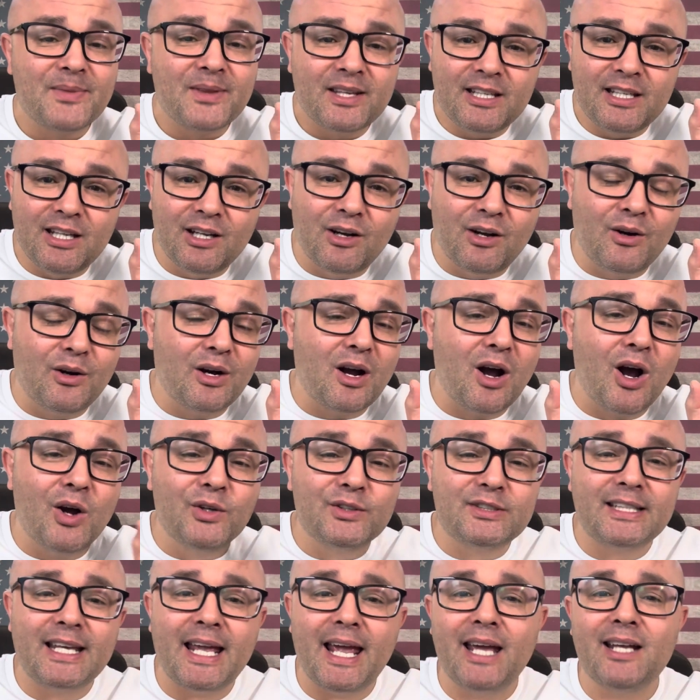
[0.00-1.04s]
you know
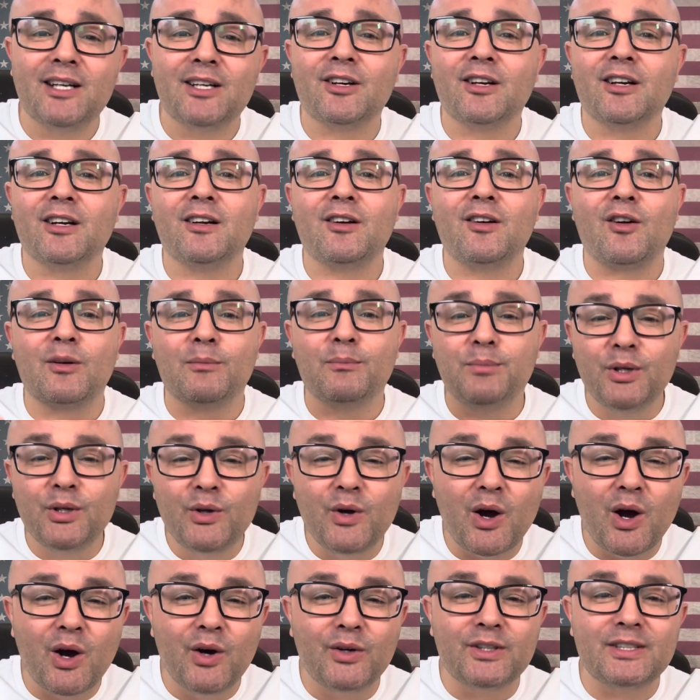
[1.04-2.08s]
HostGator or
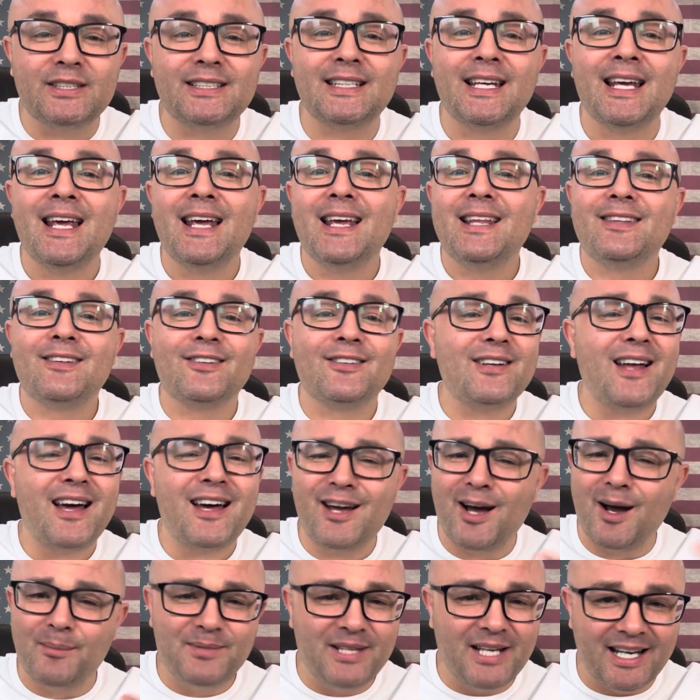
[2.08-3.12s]
Bluehost, they're not
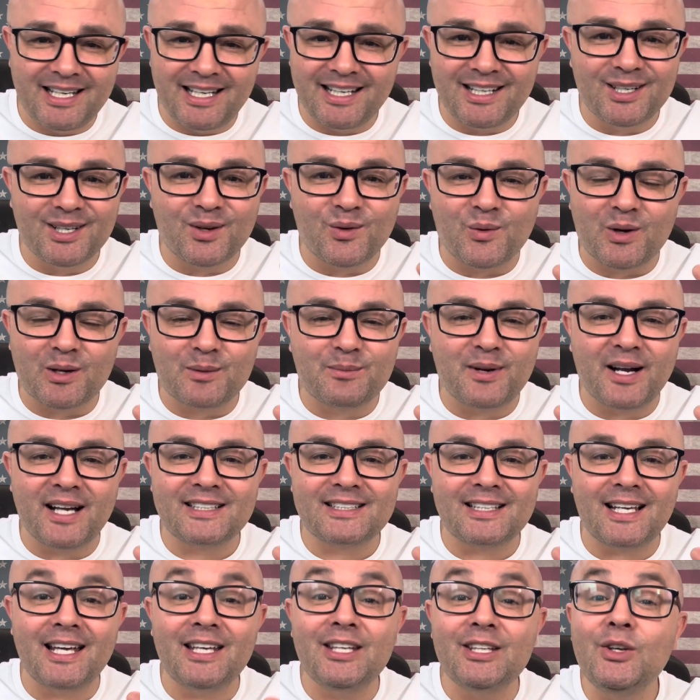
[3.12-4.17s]
updating your WordPress
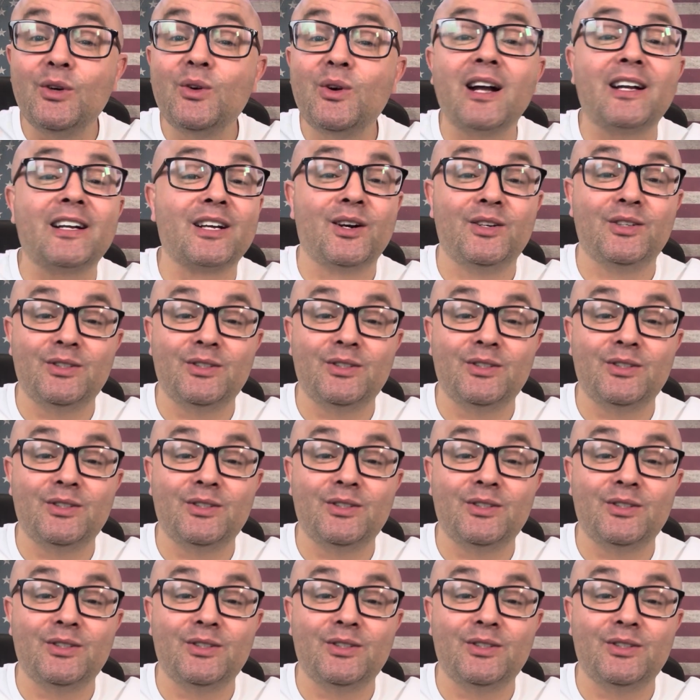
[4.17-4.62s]
site. You got to go